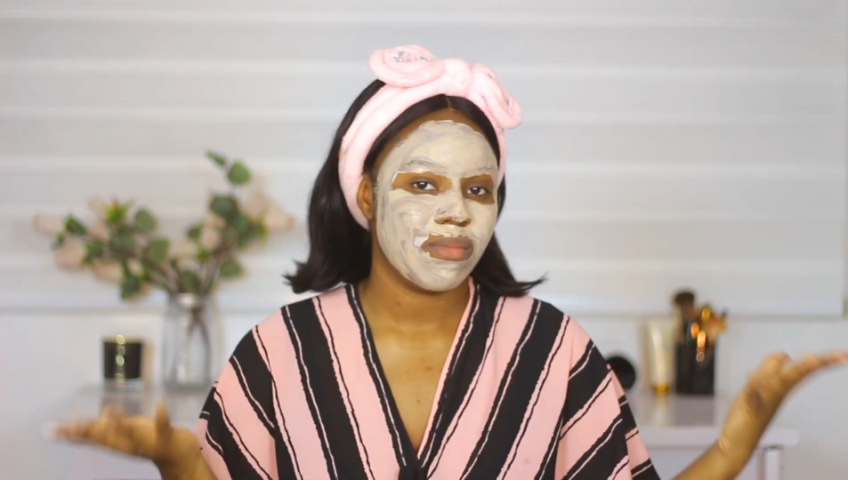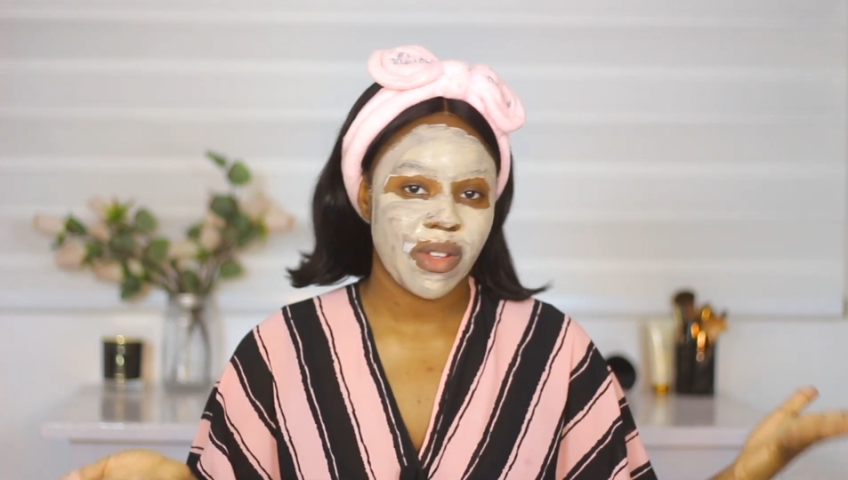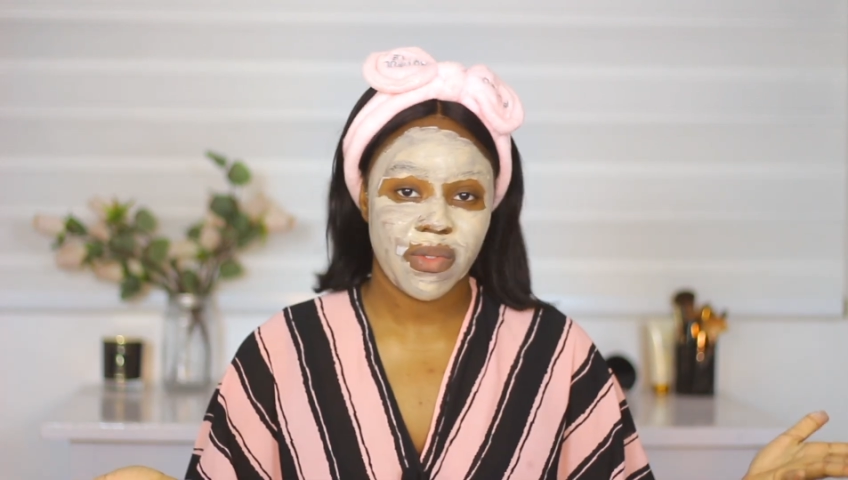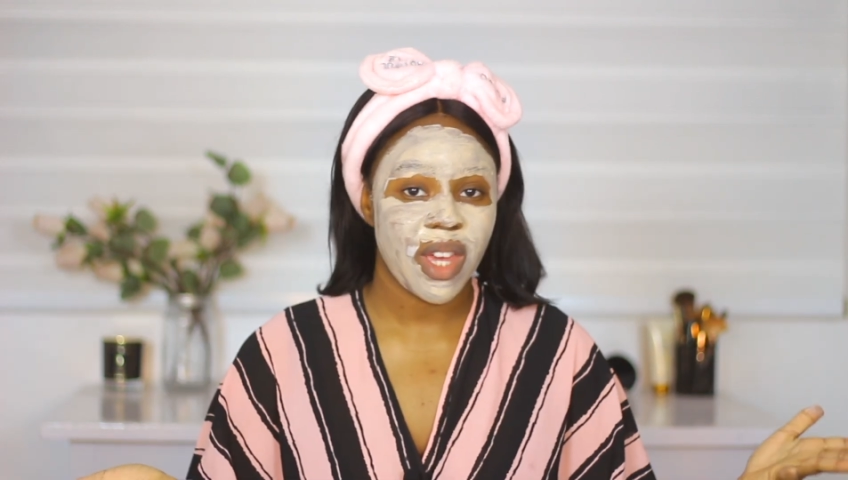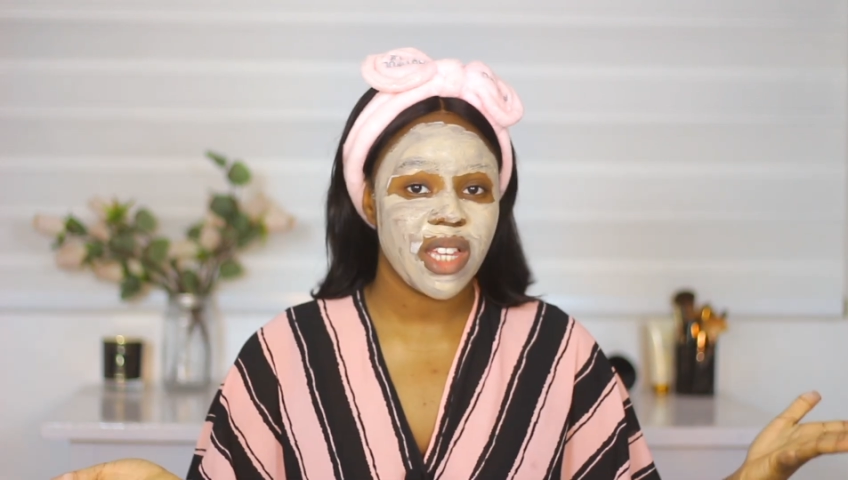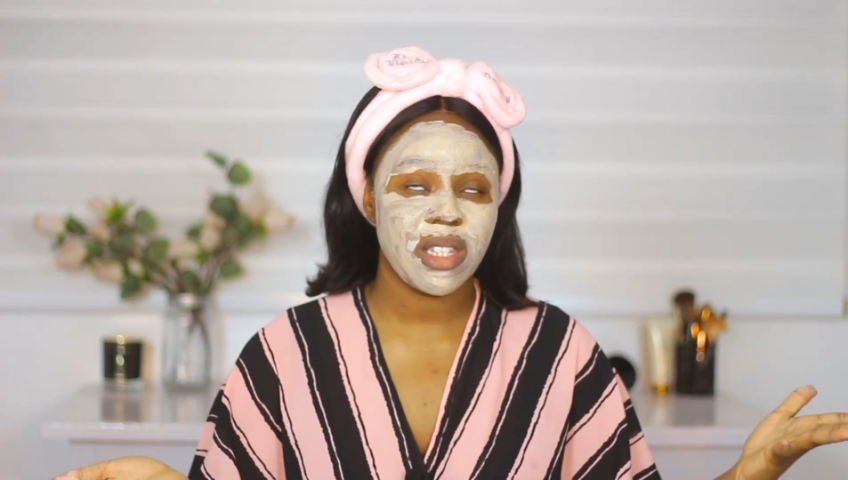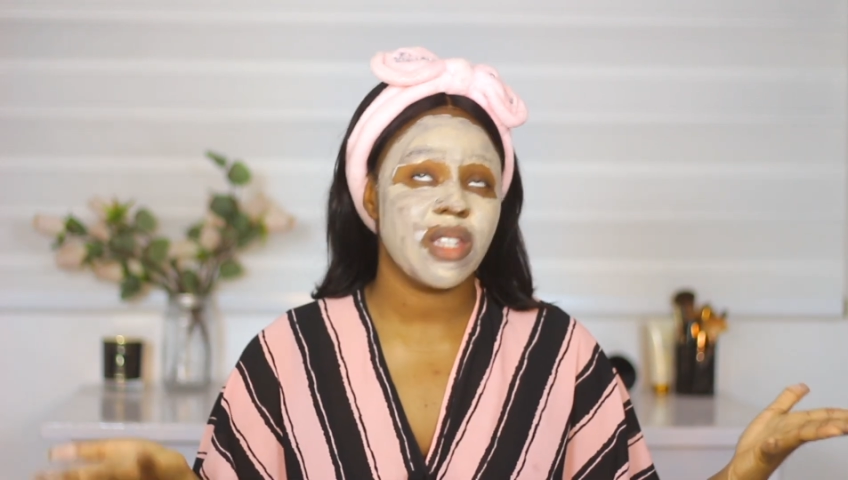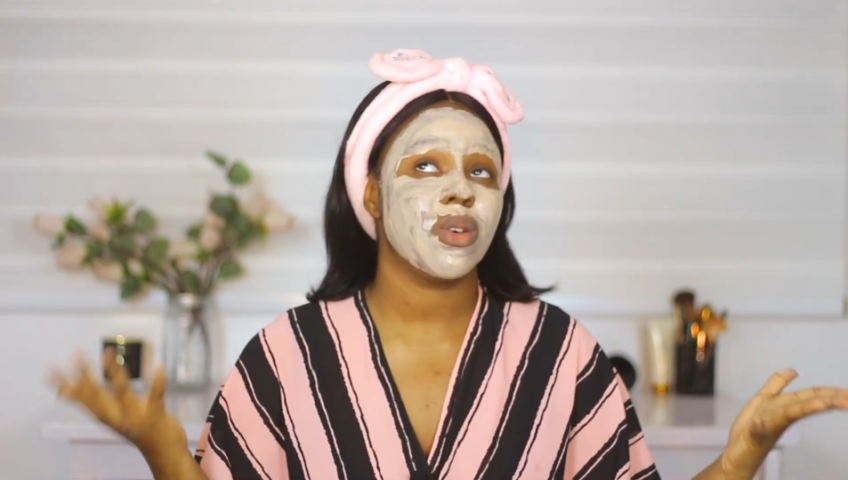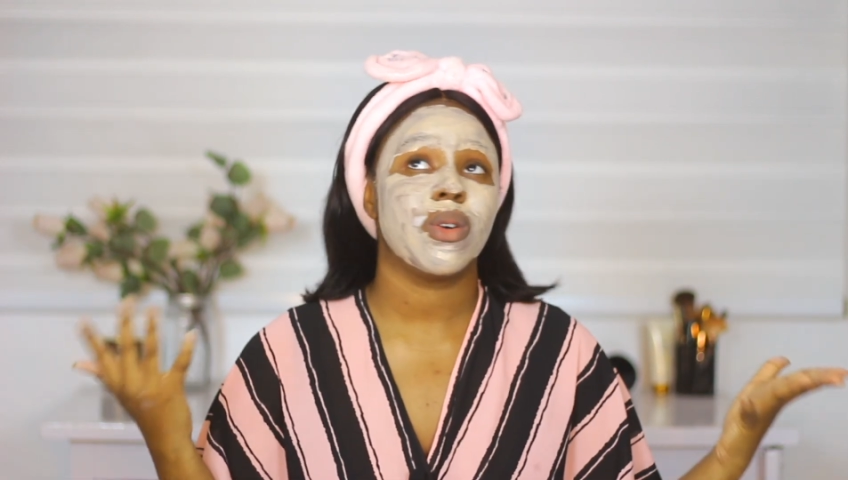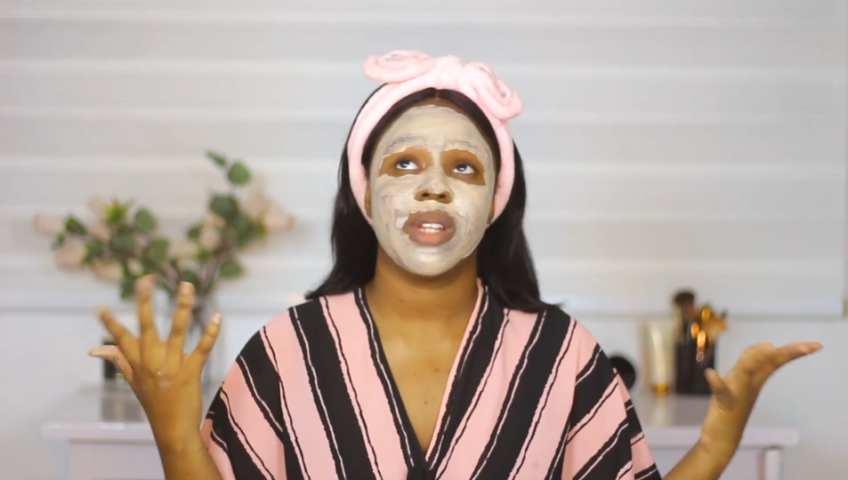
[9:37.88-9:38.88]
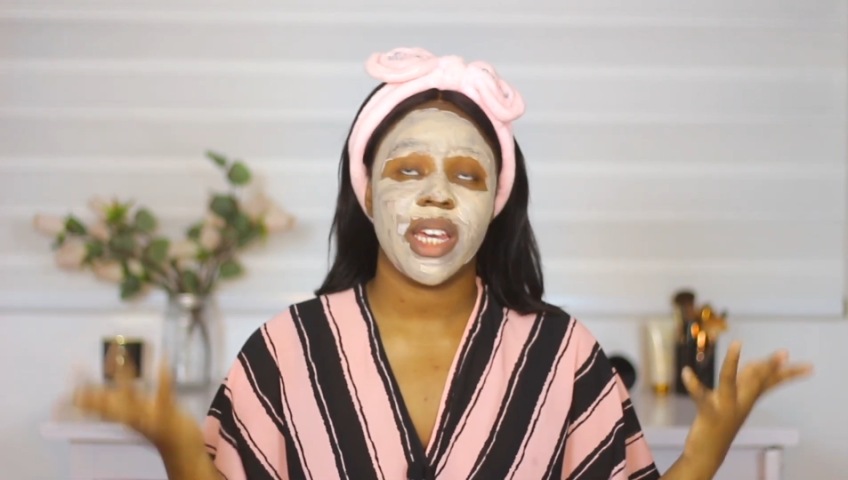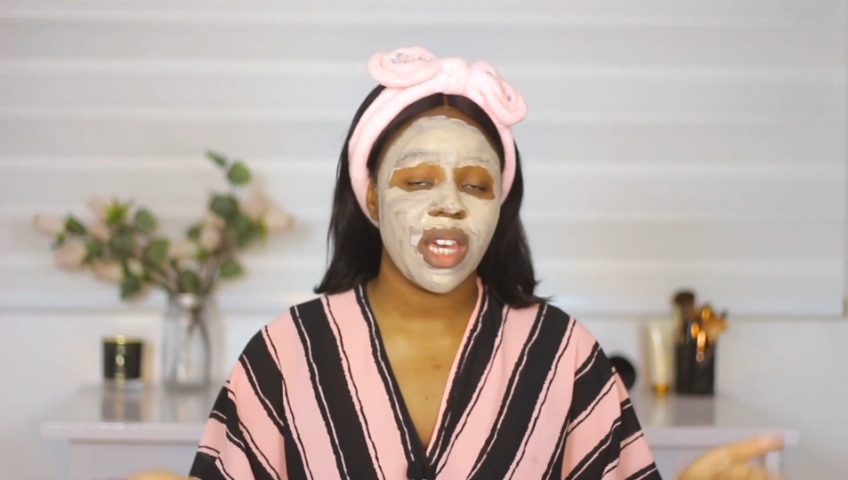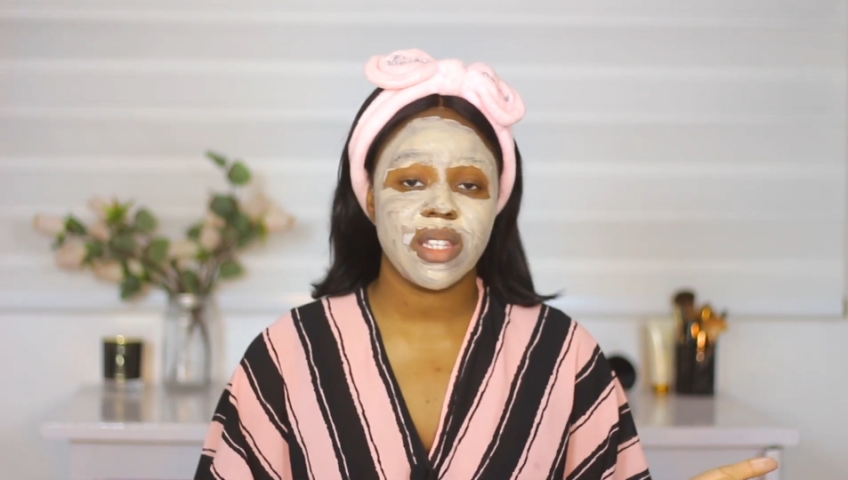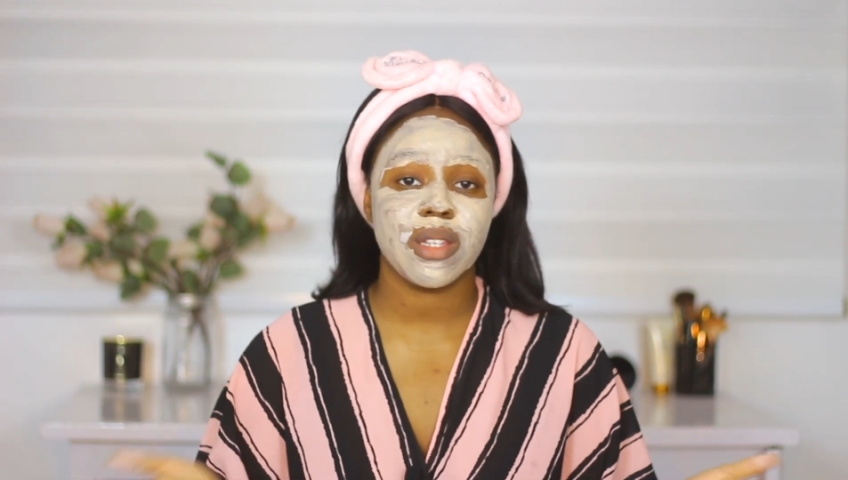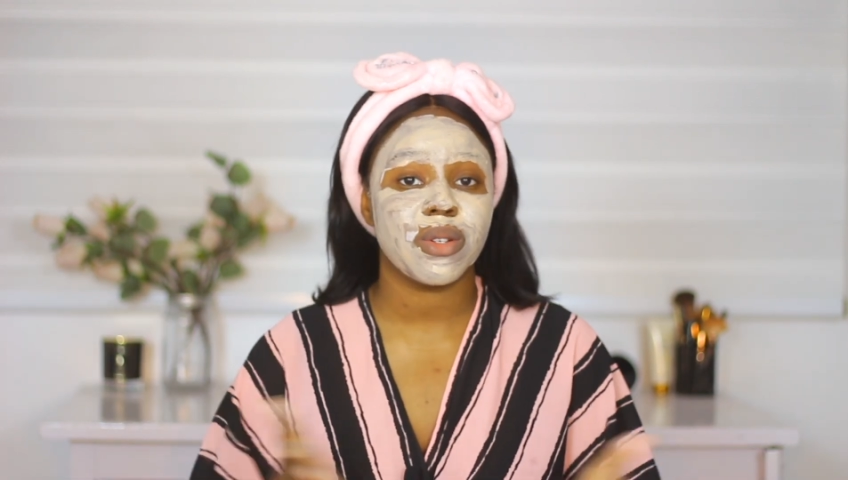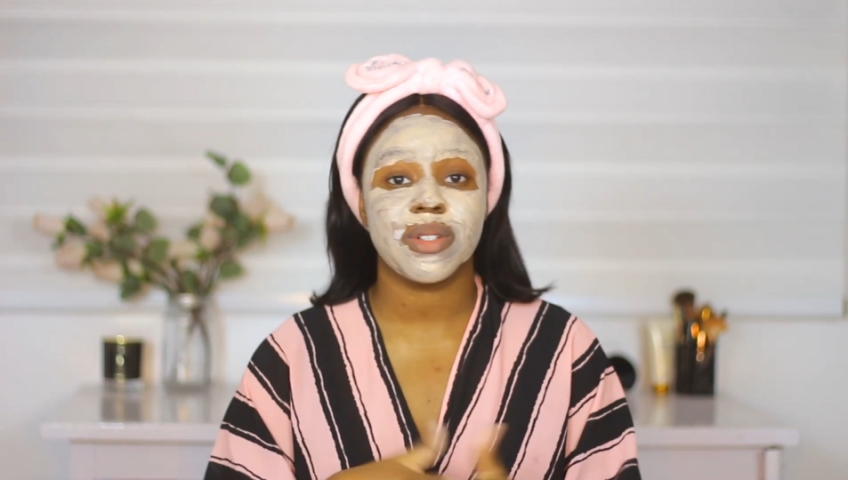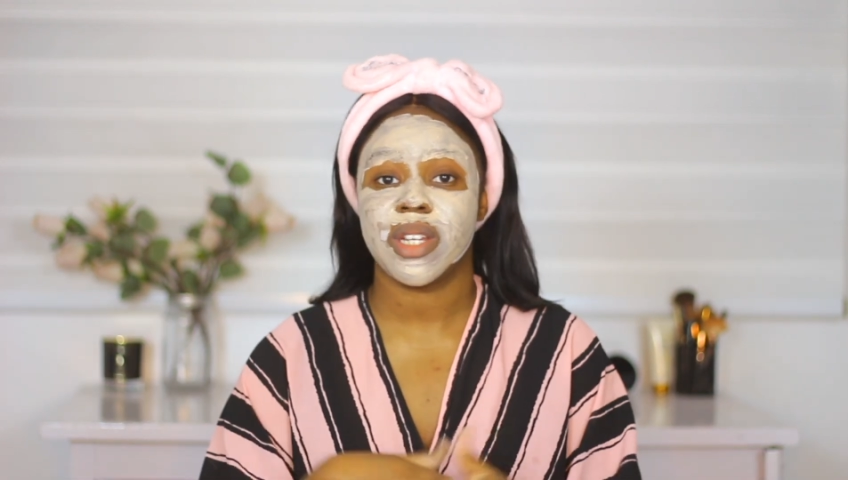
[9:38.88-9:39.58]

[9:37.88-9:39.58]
If AC is on, like AC is on,